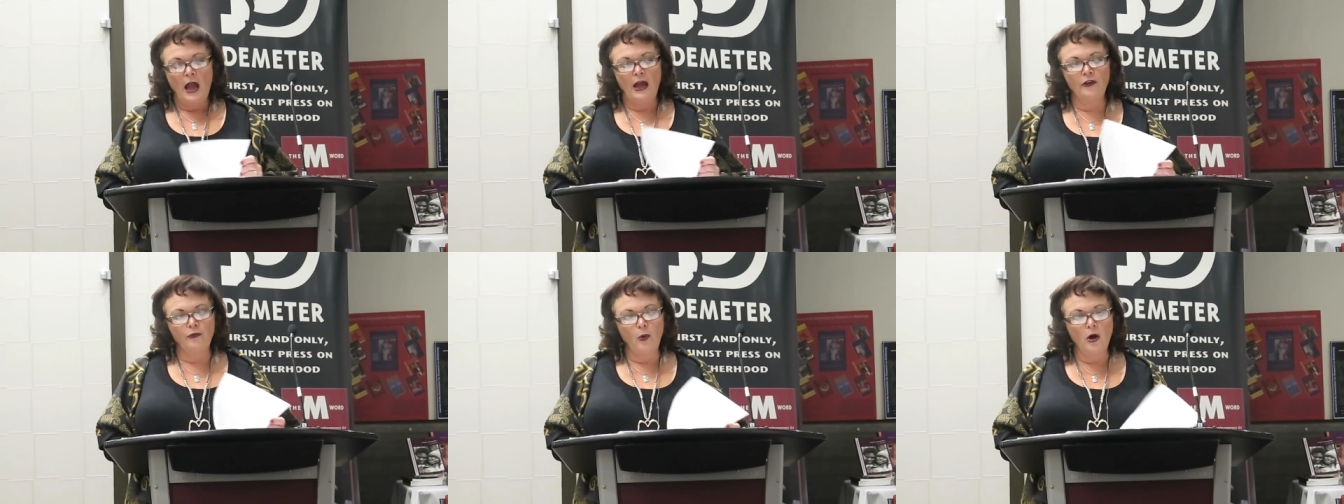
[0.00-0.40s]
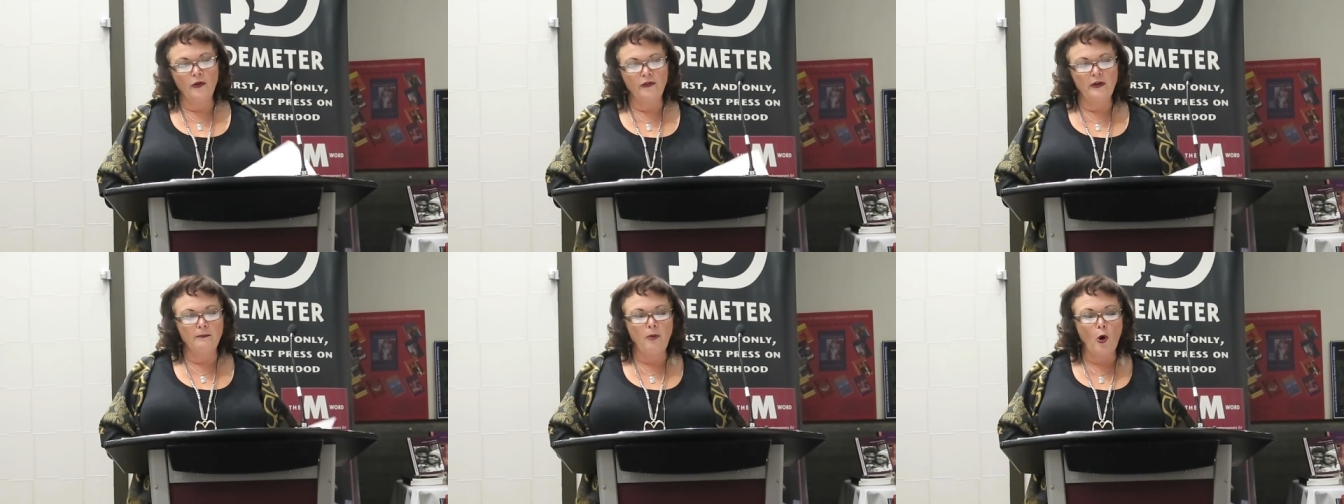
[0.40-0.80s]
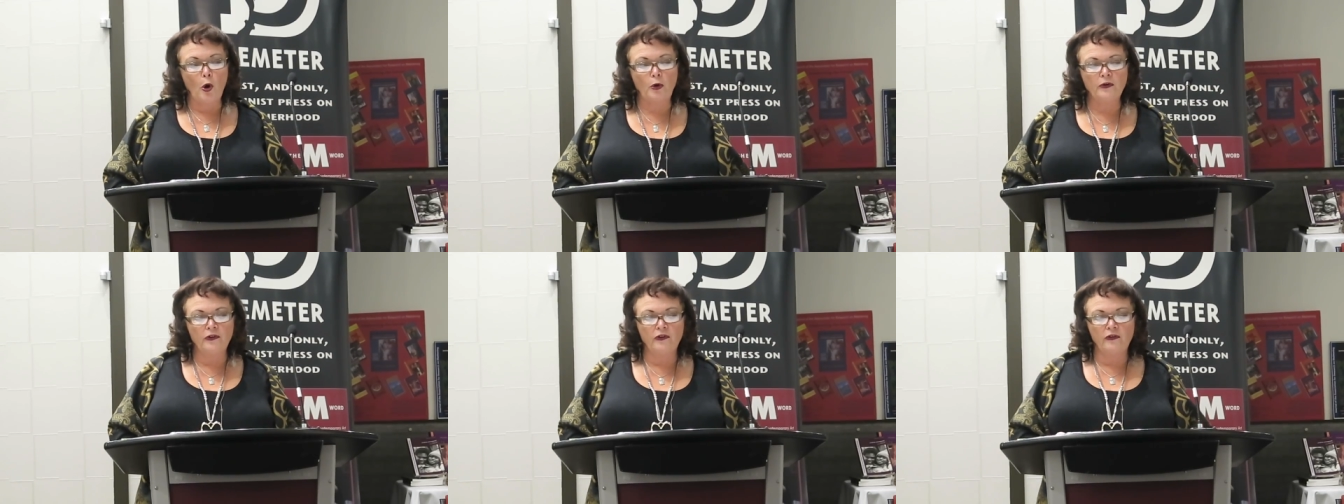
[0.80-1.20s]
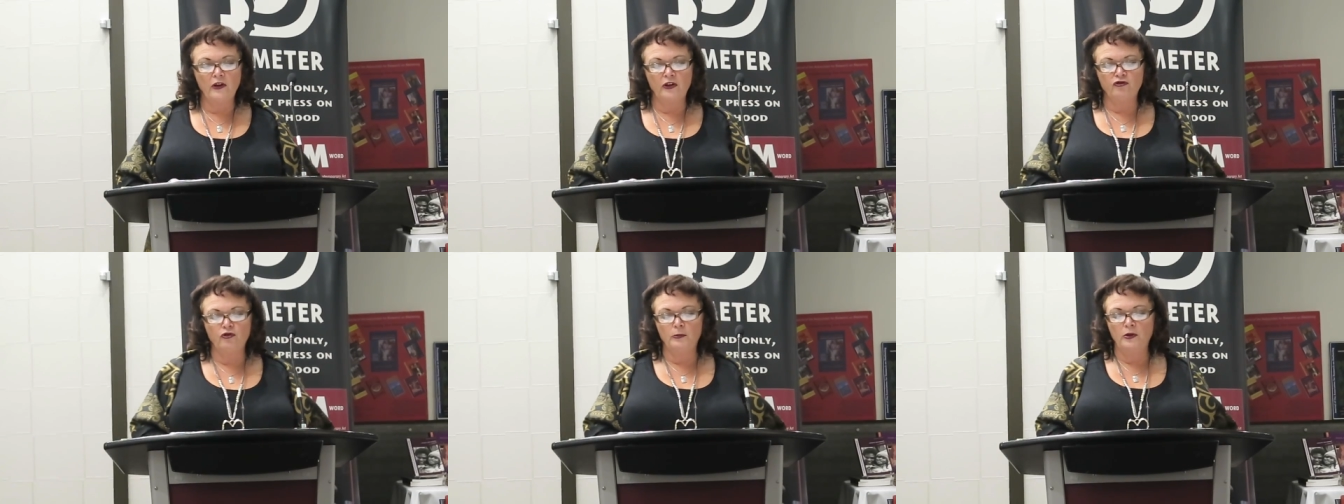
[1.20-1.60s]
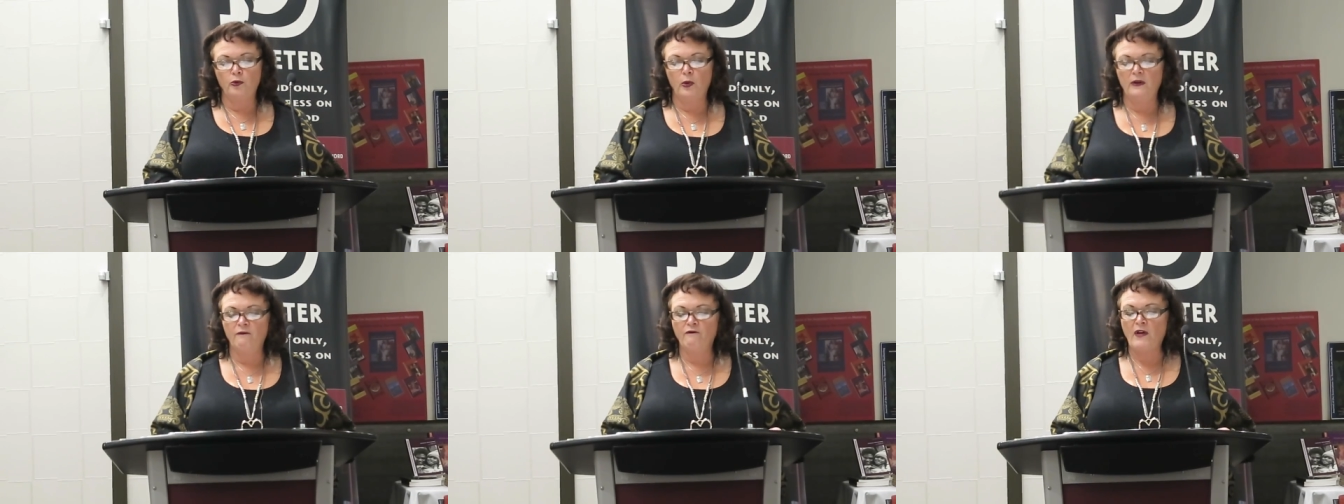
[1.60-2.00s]
as well as the important distinction
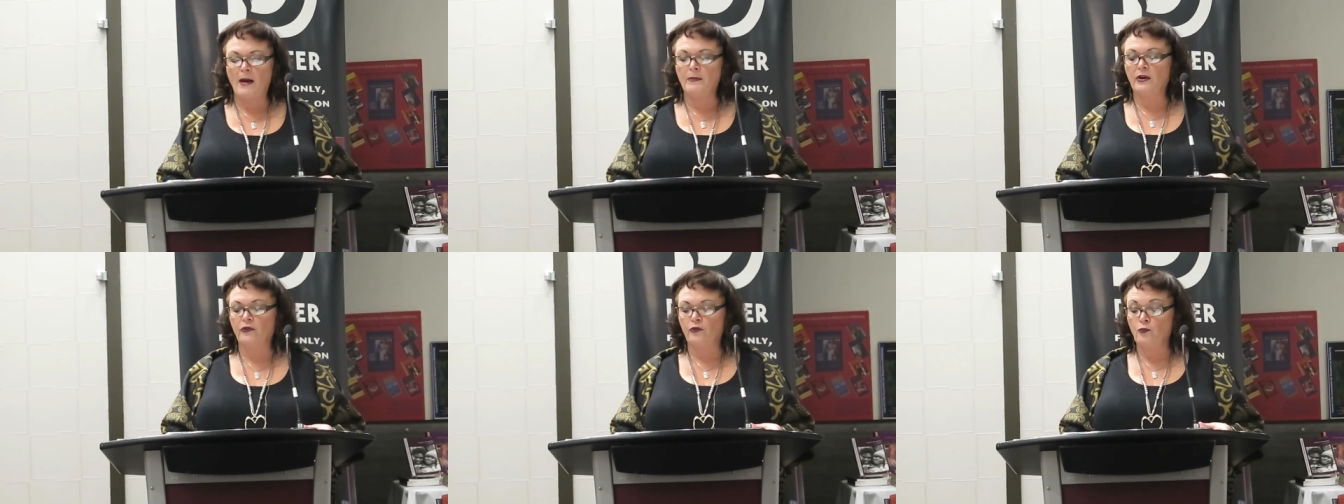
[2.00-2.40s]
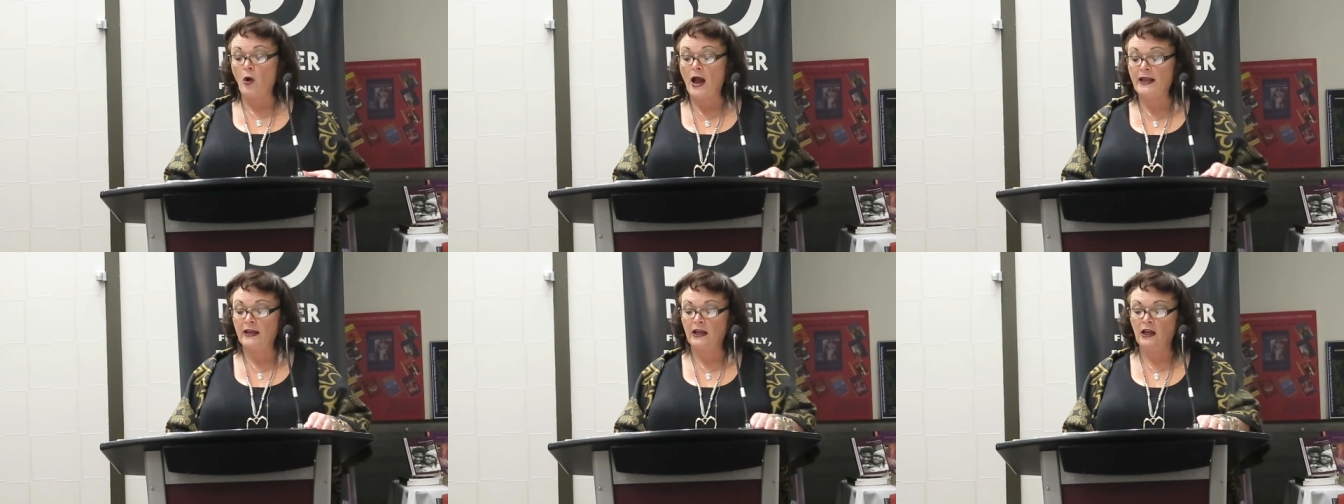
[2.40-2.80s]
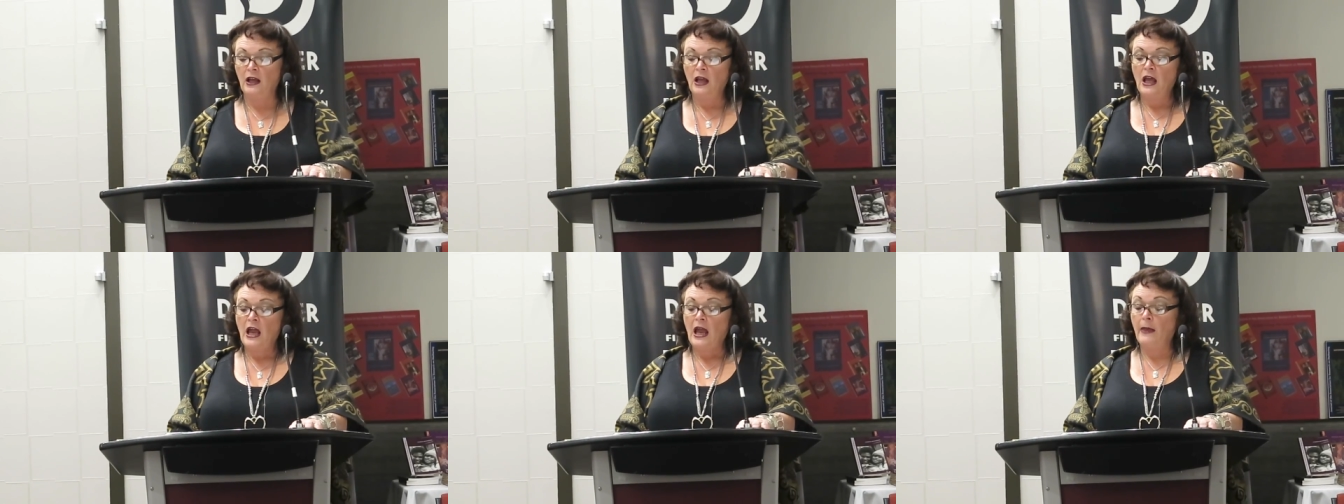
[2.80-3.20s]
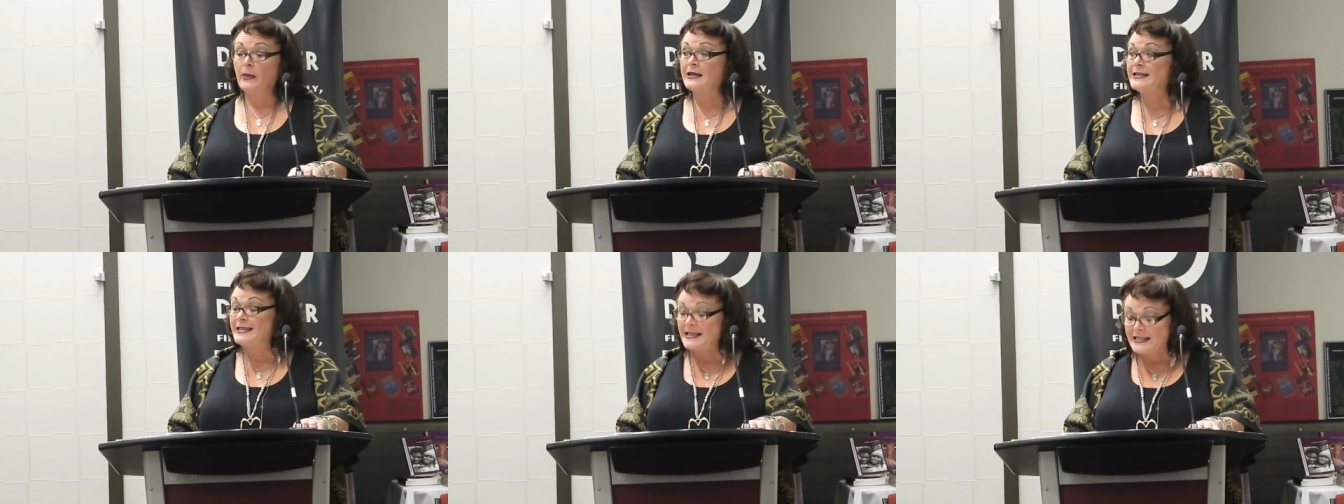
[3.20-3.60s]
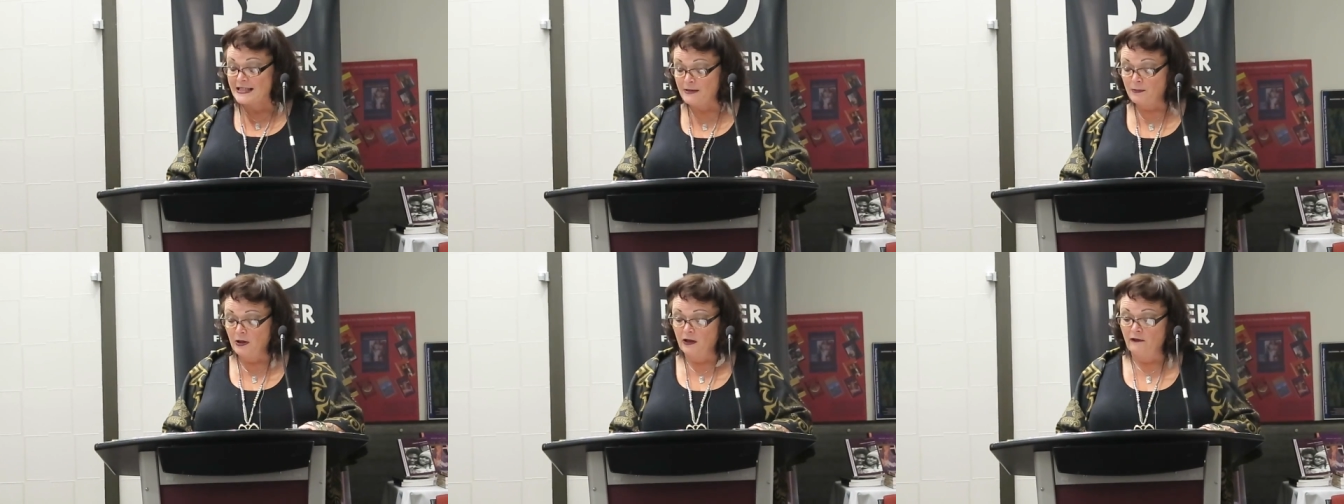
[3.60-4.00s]
between feminist writing and the
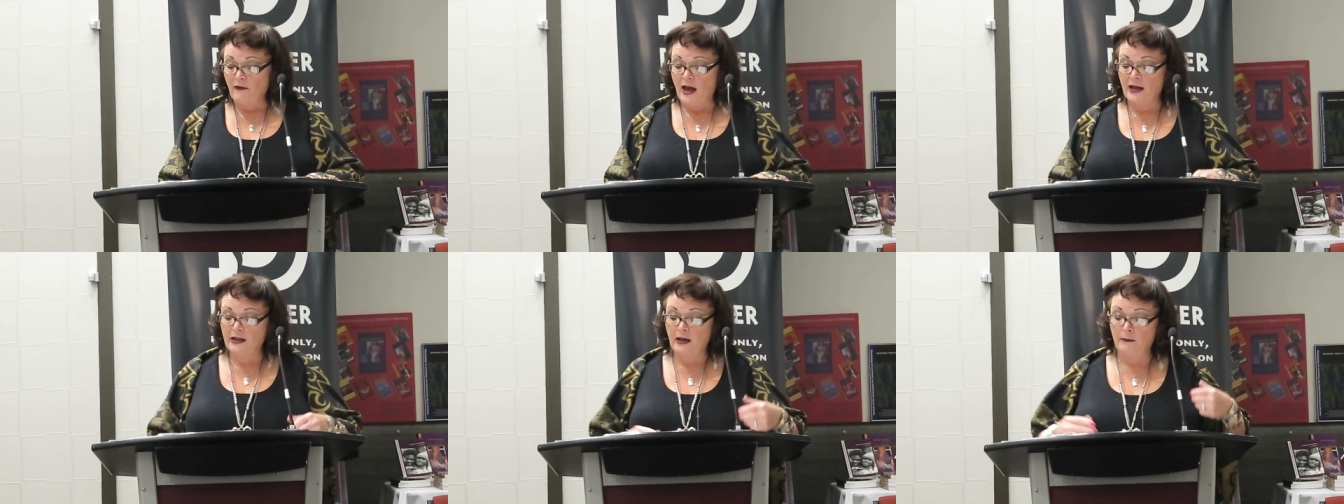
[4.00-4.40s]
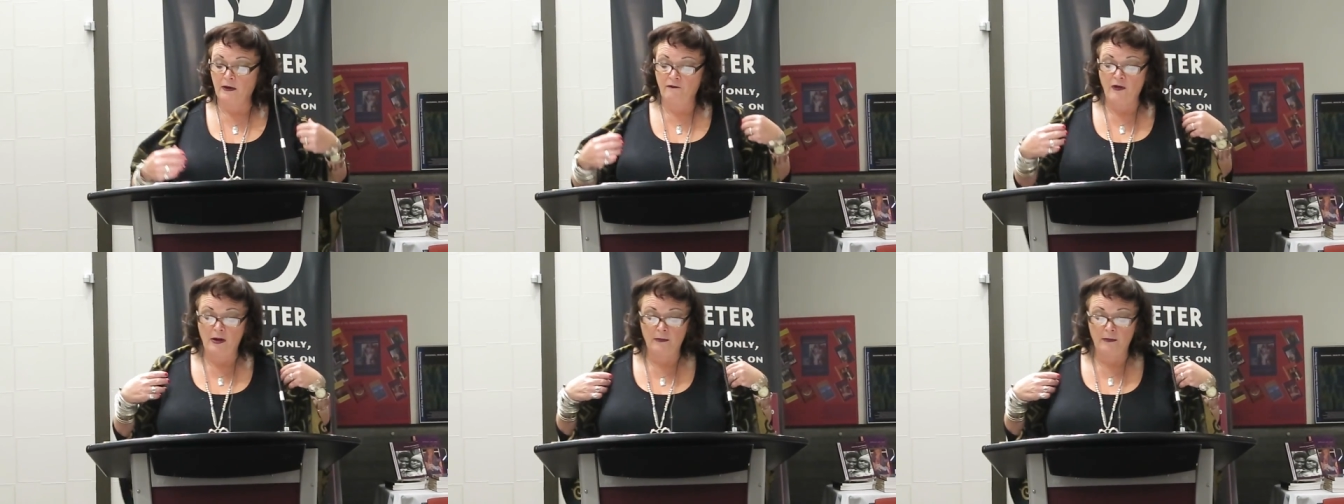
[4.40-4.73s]
discipline of academic